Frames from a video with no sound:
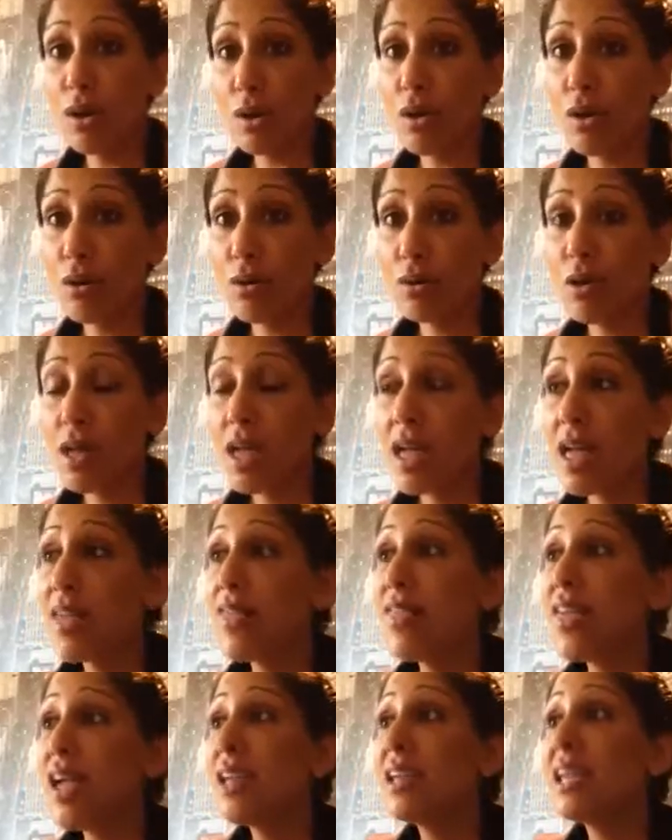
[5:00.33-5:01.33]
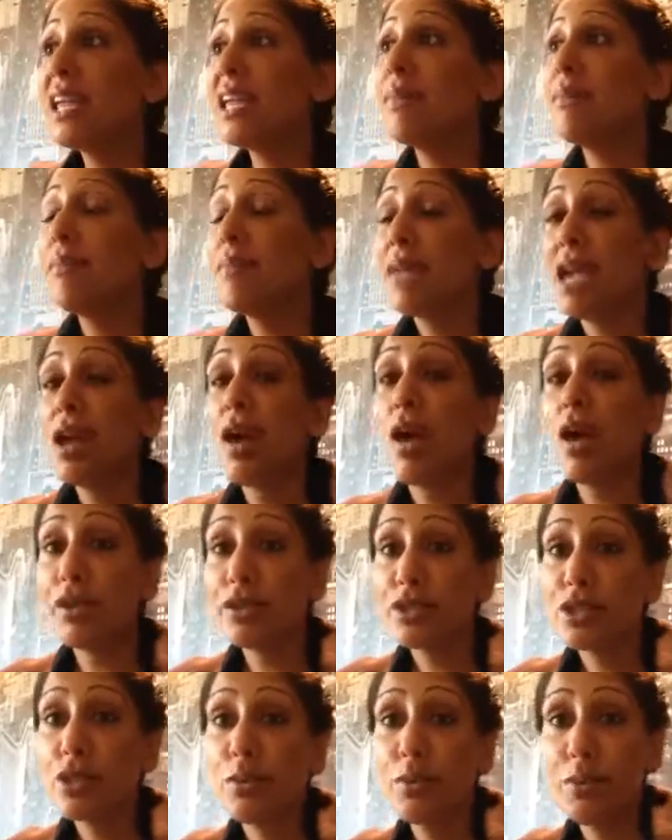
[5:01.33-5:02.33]
go, then it may
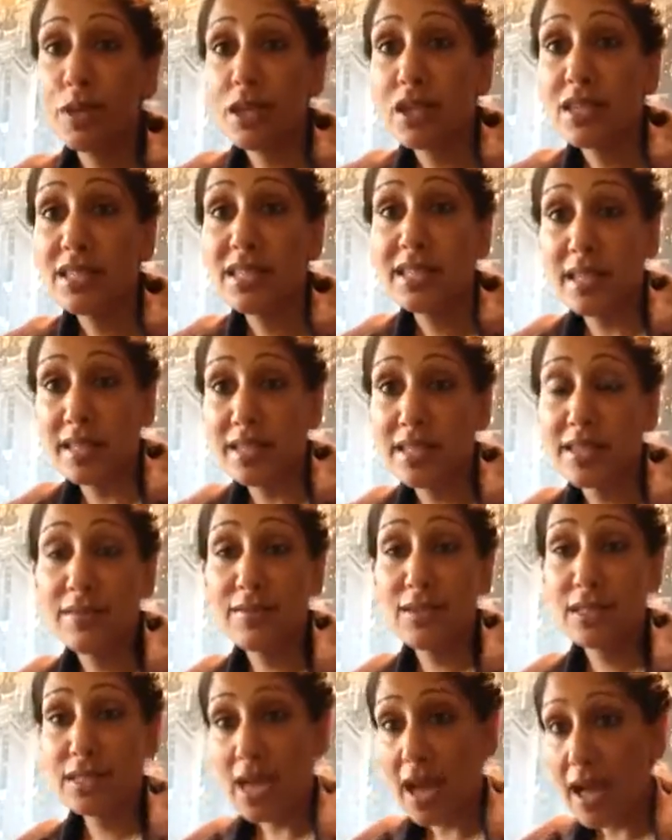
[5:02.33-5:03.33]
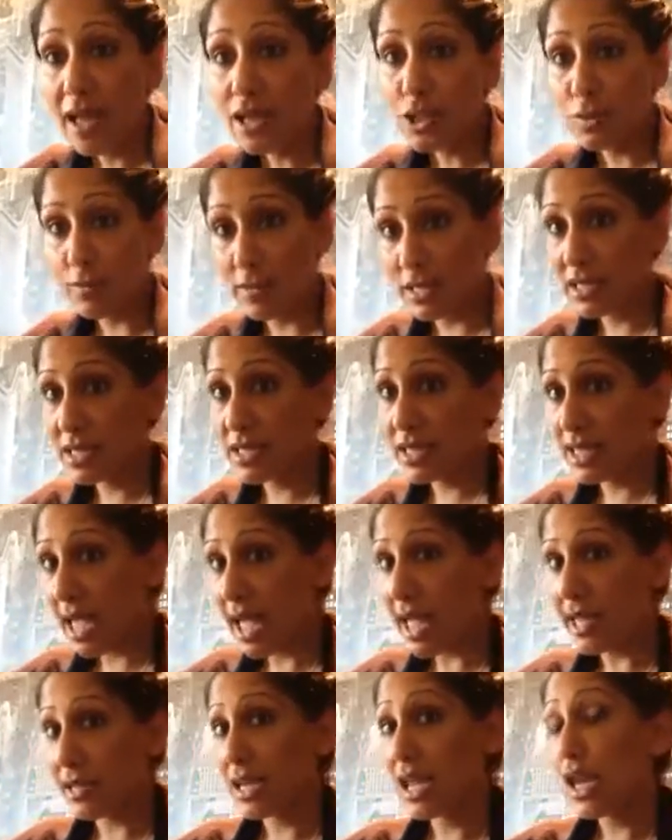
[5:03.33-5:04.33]
also be a sense of attachment,
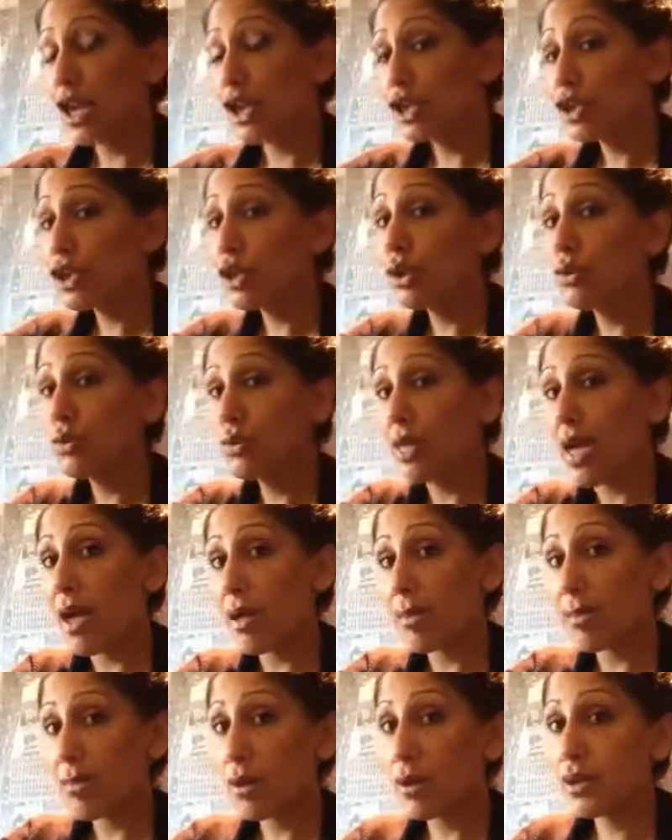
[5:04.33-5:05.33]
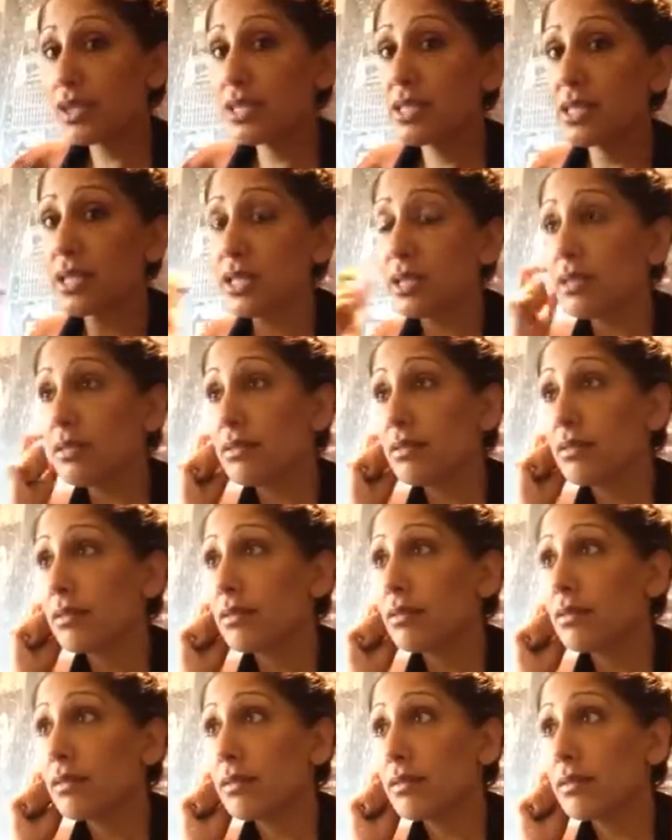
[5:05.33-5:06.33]
again, to that person.
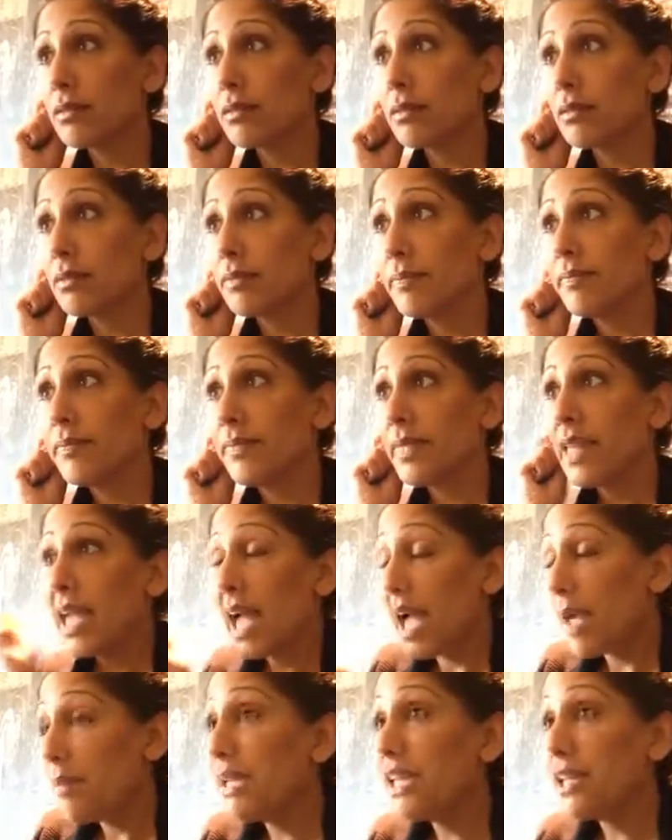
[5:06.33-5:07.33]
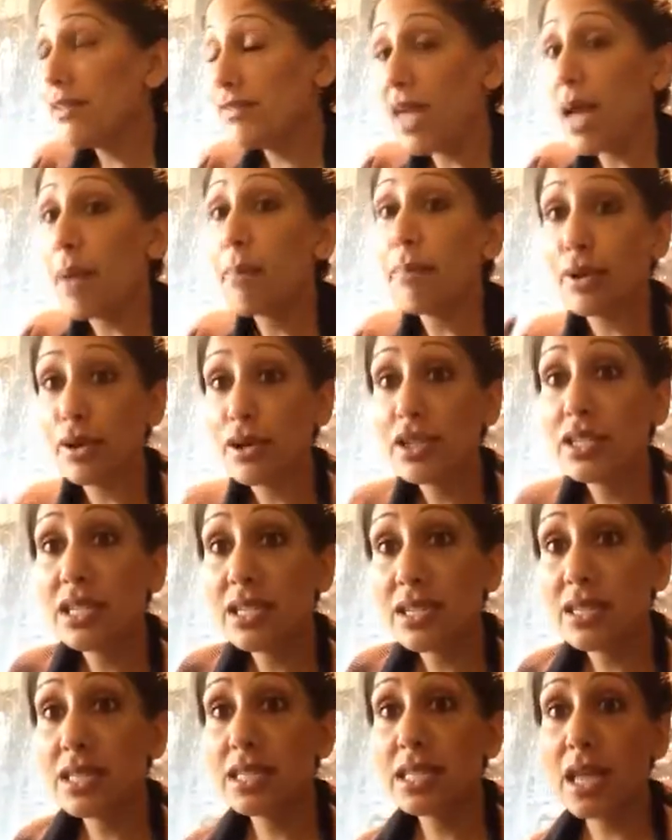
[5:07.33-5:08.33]
I mean, if that
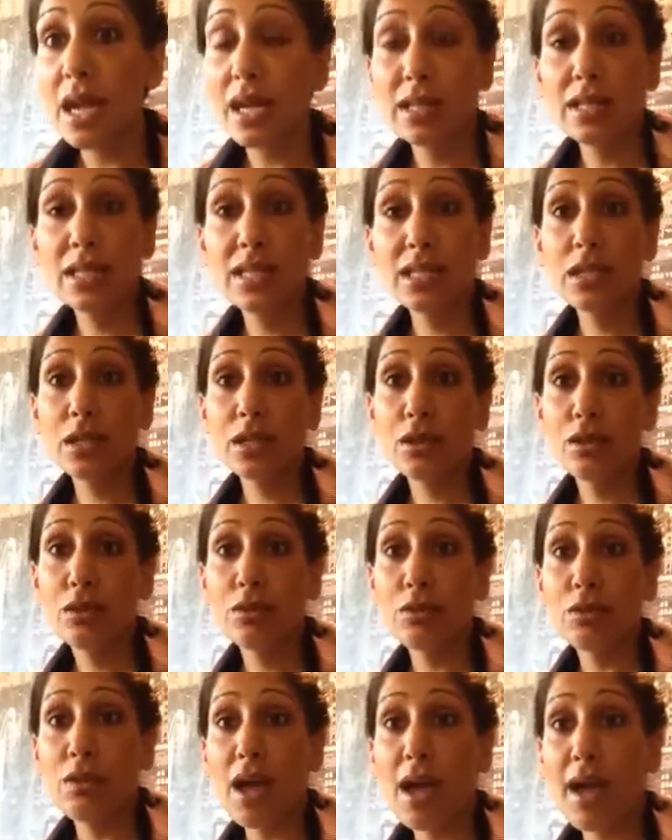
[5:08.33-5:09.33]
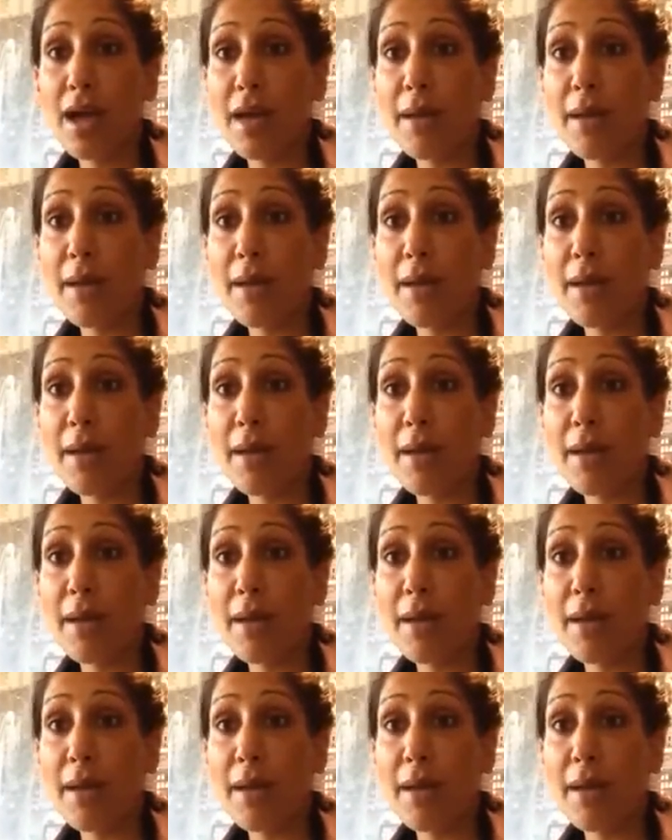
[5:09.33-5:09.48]
person decides to